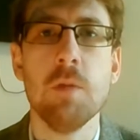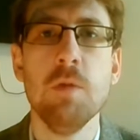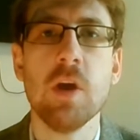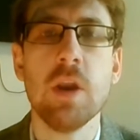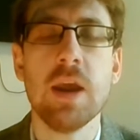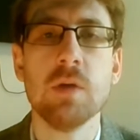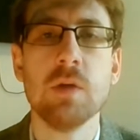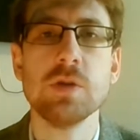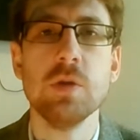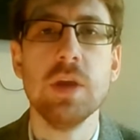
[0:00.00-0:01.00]
Moving on
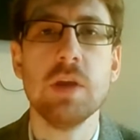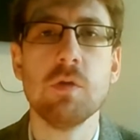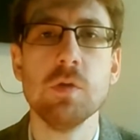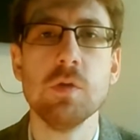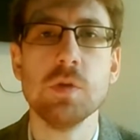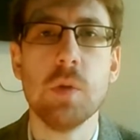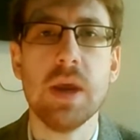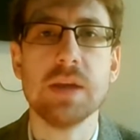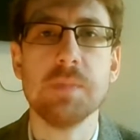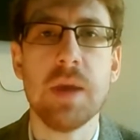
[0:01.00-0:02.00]
now to the
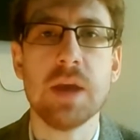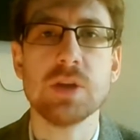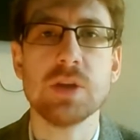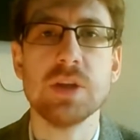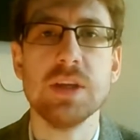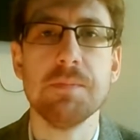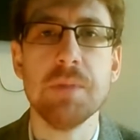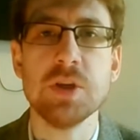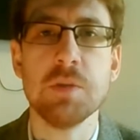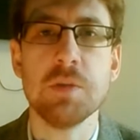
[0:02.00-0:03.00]
cruiserweight match, the
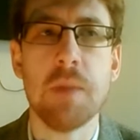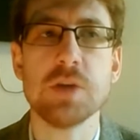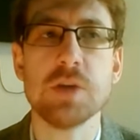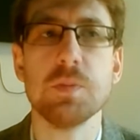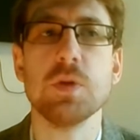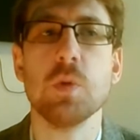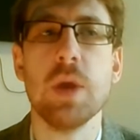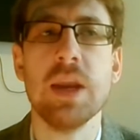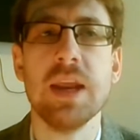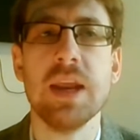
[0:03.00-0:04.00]
submission match
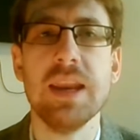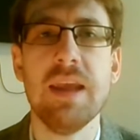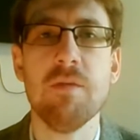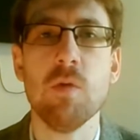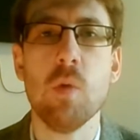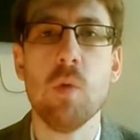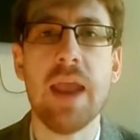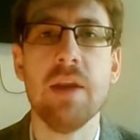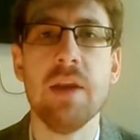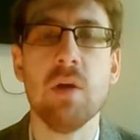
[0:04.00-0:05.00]
between Neville
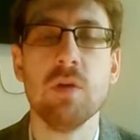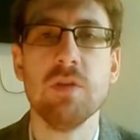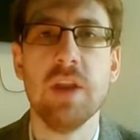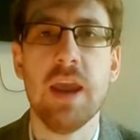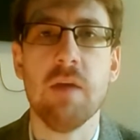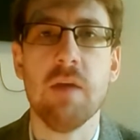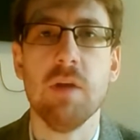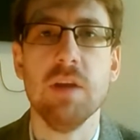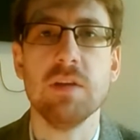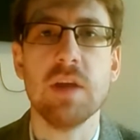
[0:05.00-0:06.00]
and Austin
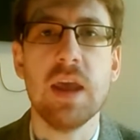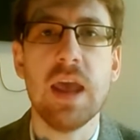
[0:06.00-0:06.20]
Aries.